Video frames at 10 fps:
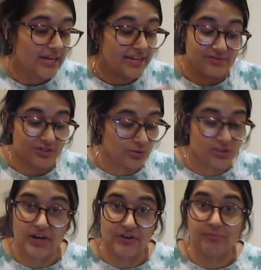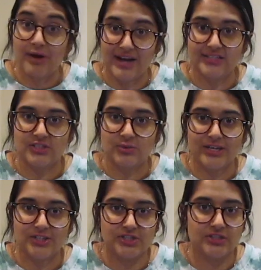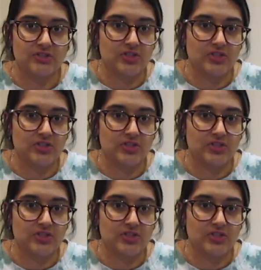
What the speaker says: gives you a ton of practice questions.